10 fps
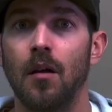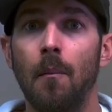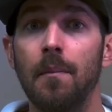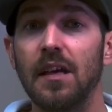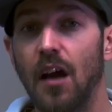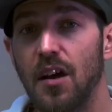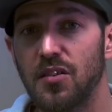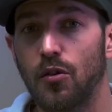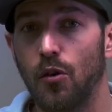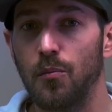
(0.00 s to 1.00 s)
Because
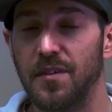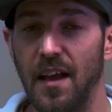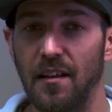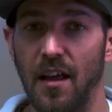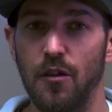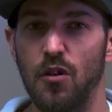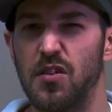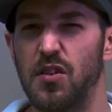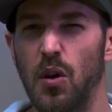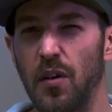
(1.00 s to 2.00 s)
chrome tan leather is
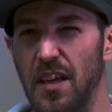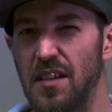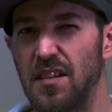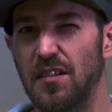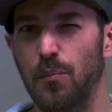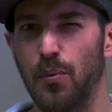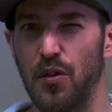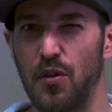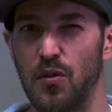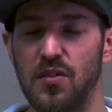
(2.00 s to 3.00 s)
so easy to
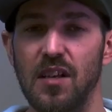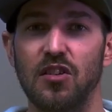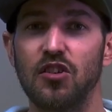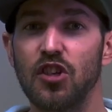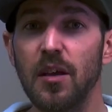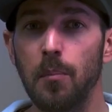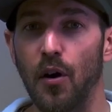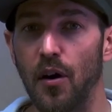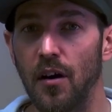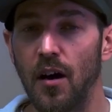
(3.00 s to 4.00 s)
produce, it's
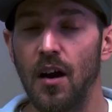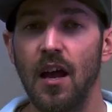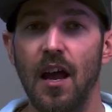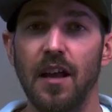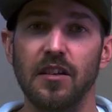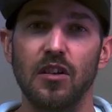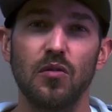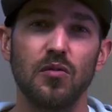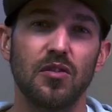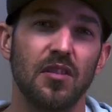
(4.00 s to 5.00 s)
cheaper and
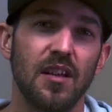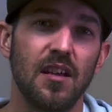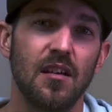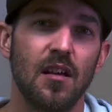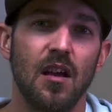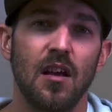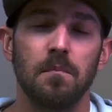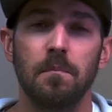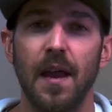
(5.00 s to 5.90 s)
usually may